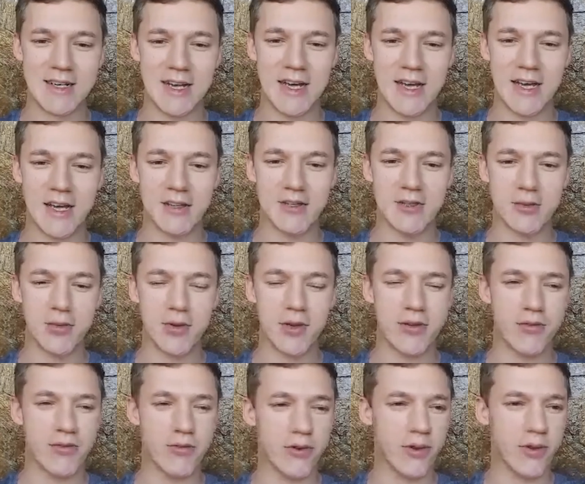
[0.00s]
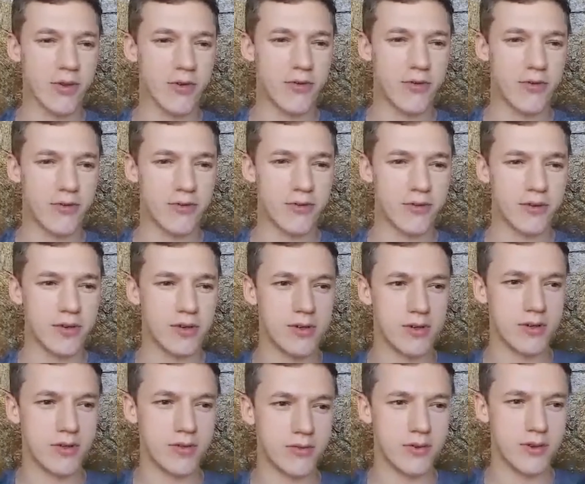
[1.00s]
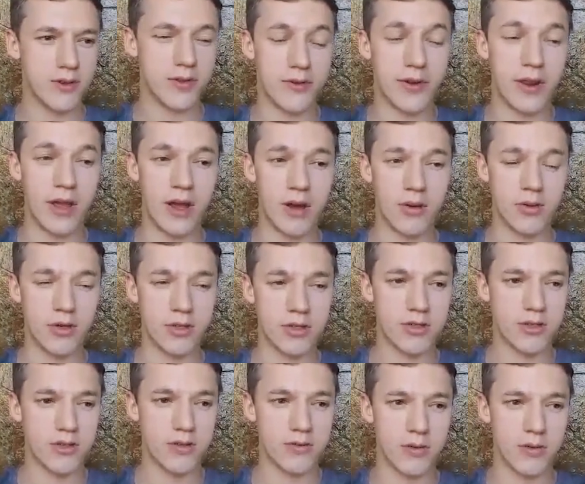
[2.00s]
I had to wait for the 3 hours